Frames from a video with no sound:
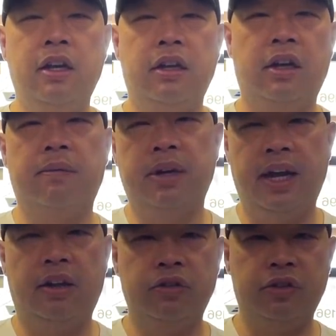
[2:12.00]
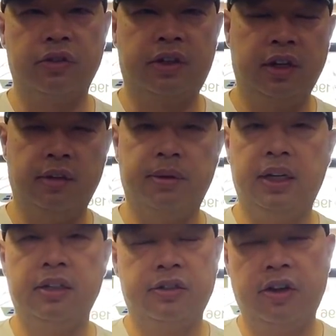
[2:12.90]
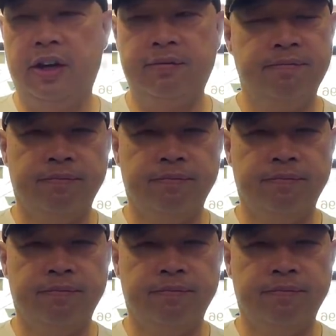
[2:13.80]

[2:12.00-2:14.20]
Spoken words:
my allergies are killing me, sorry.